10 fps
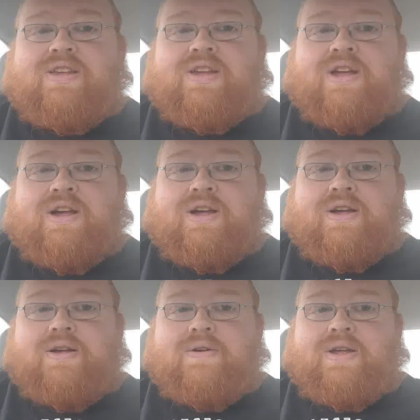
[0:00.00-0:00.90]

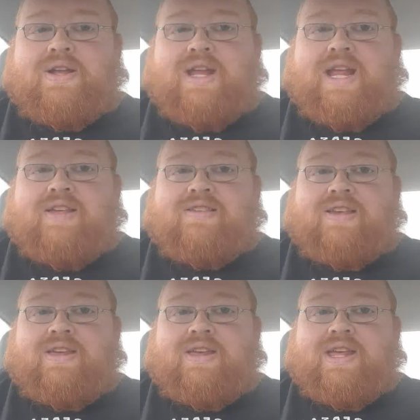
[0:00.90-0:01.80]
an
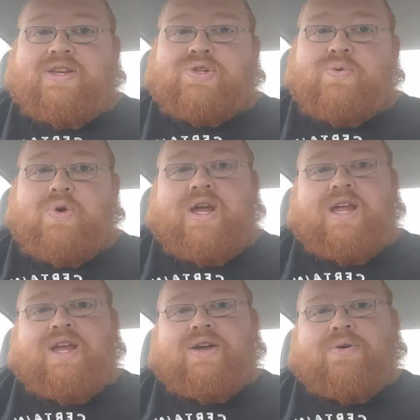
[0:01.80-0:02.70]
easy-ish
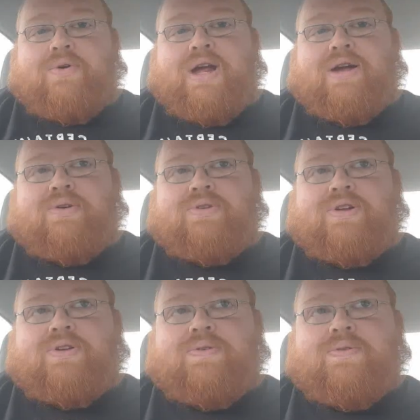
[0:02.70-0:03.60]
way around
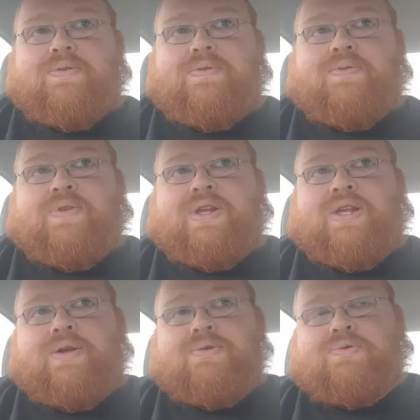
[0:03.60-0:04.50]
the
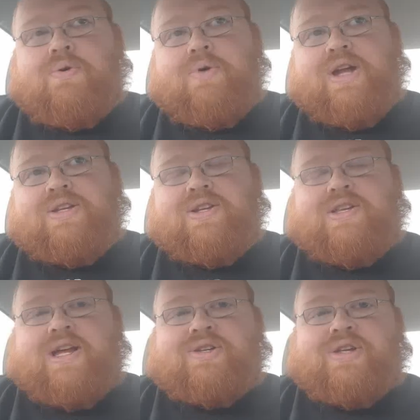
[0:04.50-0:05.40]
usual way to
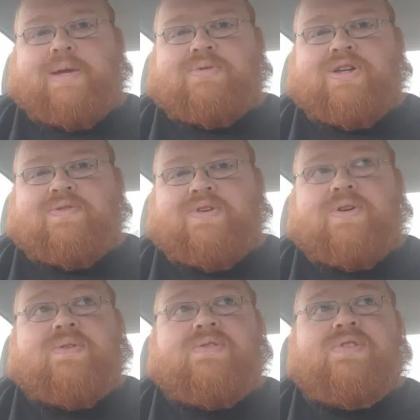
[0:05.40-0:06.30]
detect
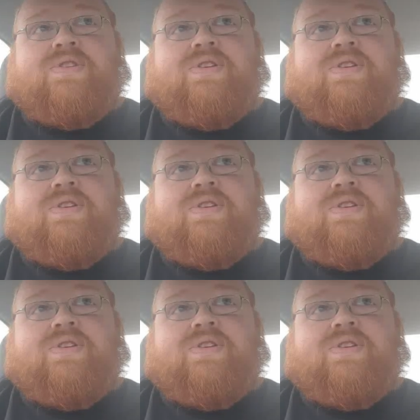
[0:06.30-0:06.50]
shapeshifters.